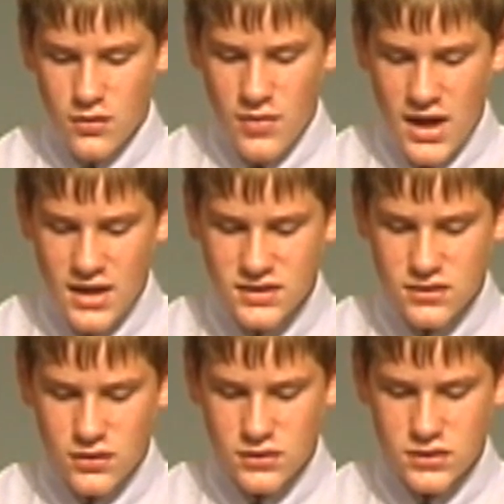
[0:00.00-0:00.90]
their
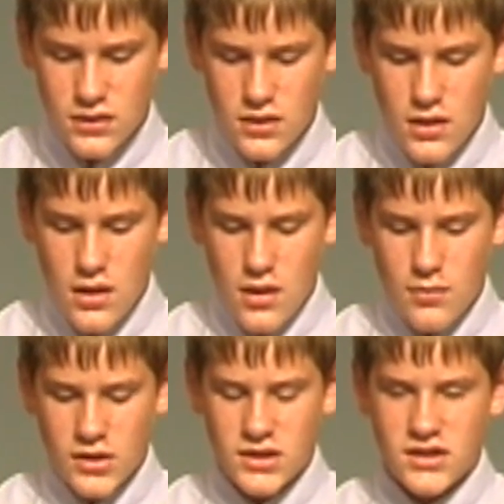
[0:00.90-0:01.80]
masters,
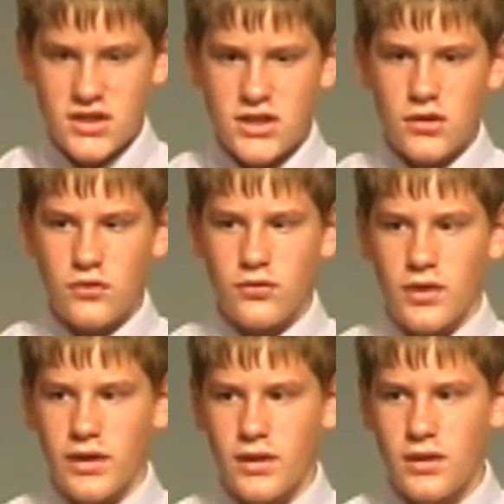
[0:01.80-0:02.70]
but the
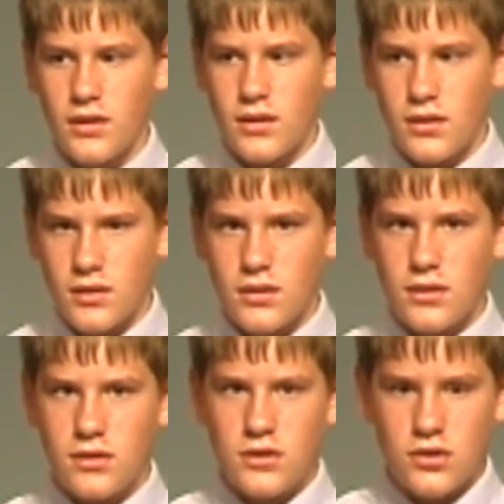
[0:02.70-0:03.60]
children
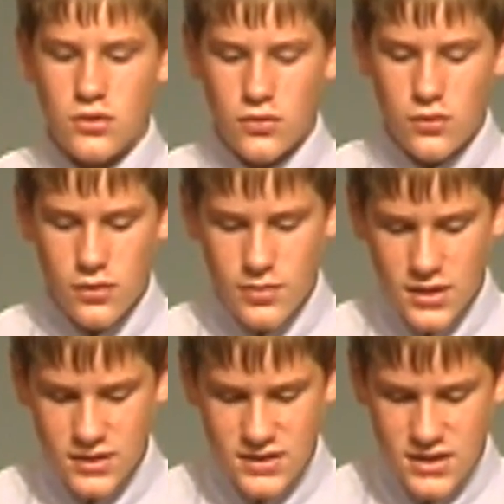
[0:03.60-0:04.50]
do,
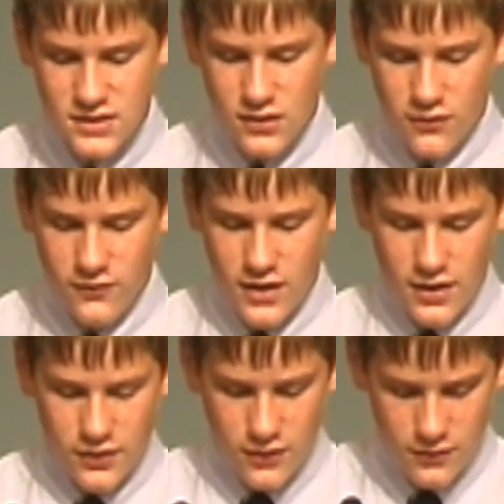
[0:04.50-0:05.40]
because he's our
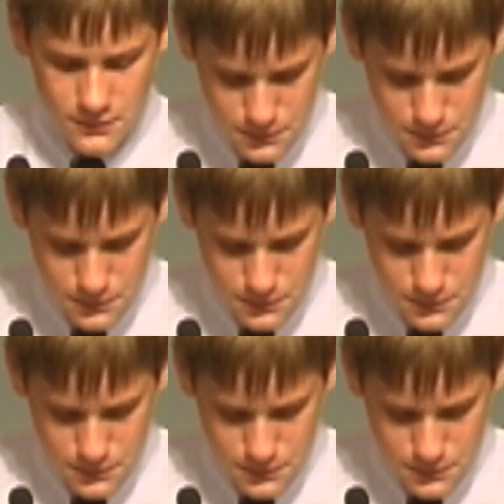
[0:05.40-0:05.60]
Father.